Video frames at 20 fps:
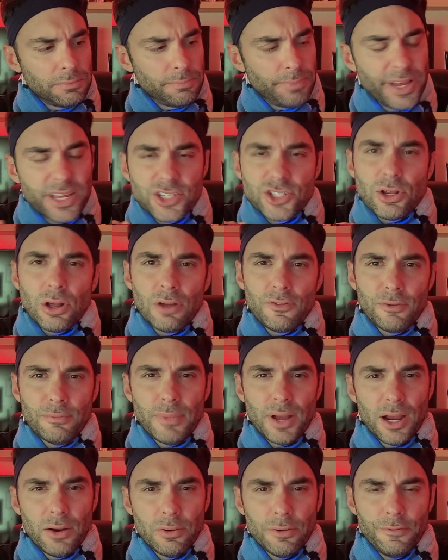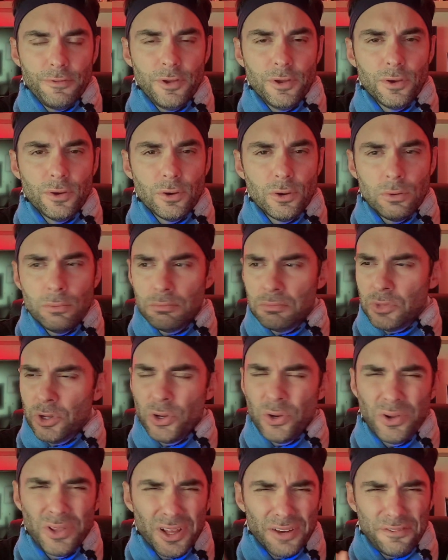pissed off at my review.
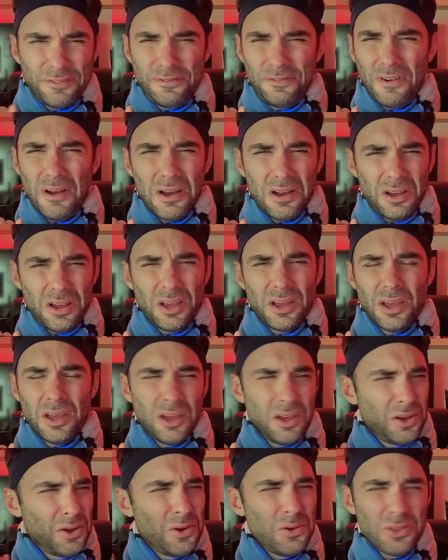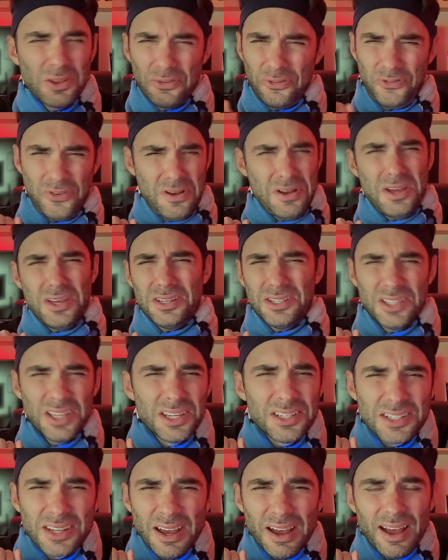Who the fuck is
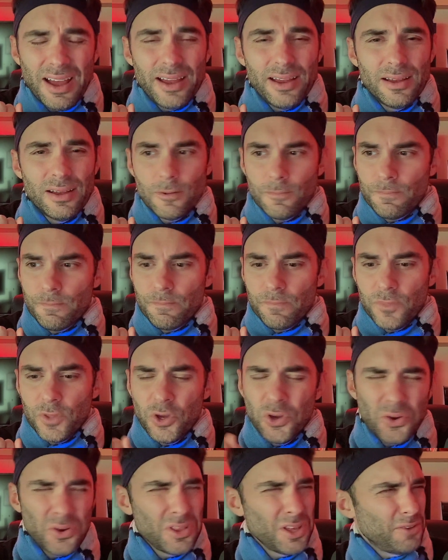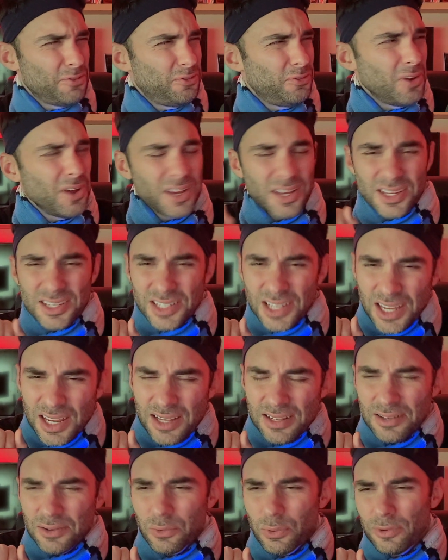this guy? Who the fuck is he
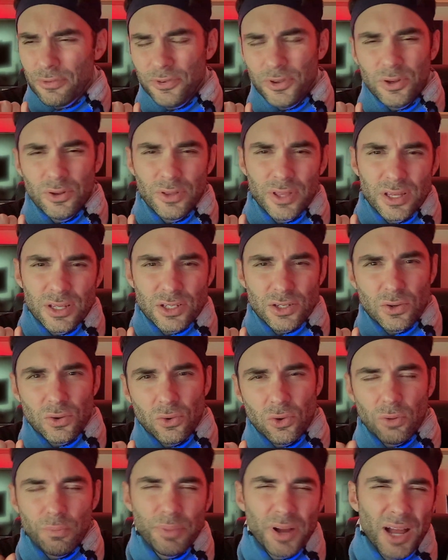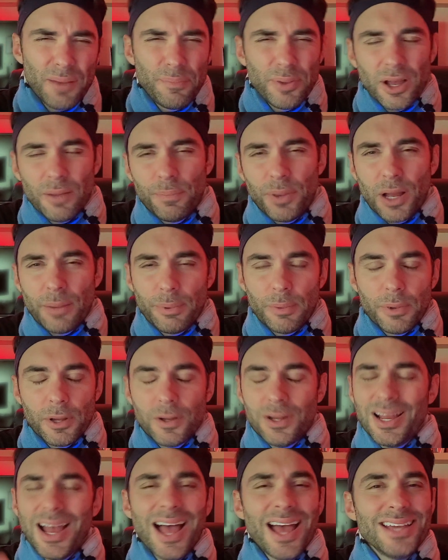to review this school?
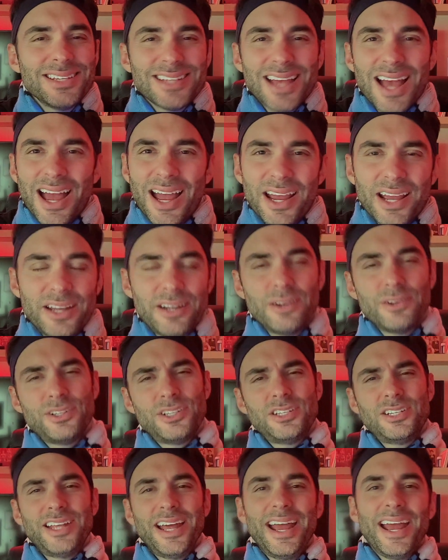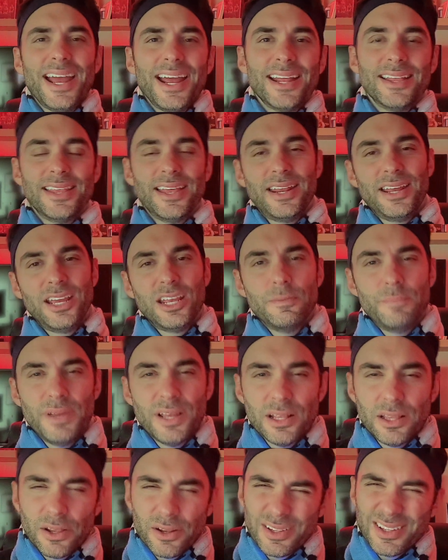Guys, I understand that it can be
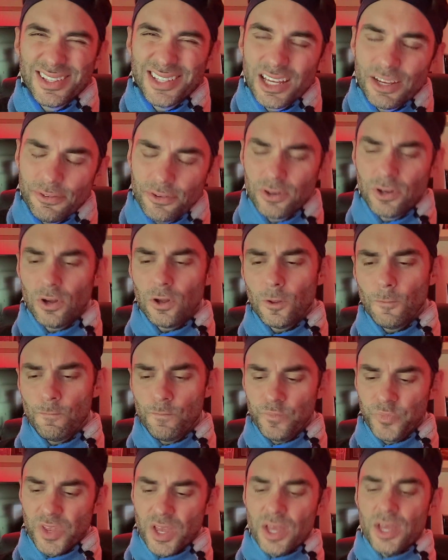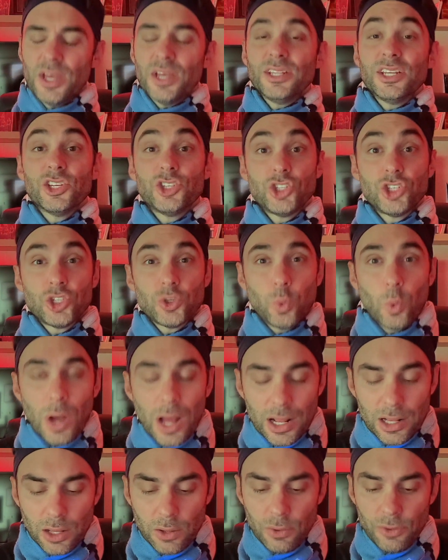a little difficult to
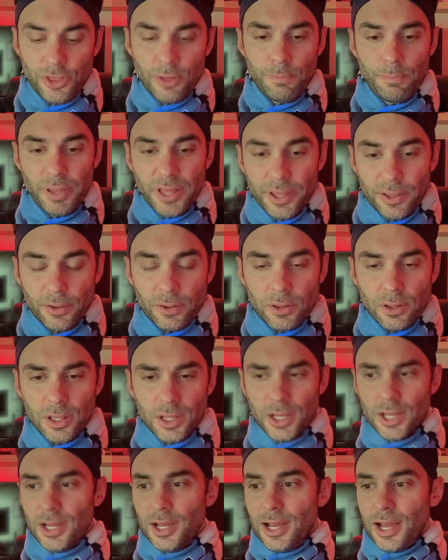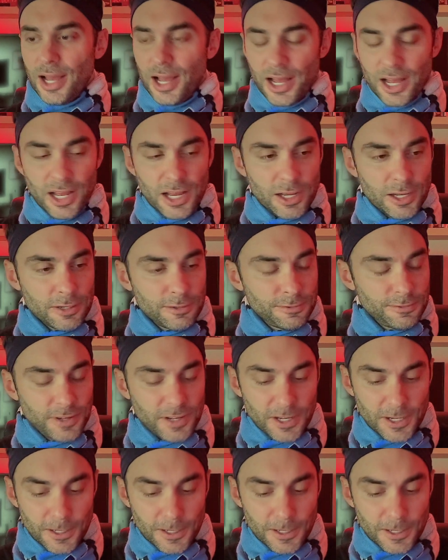swallow the pill of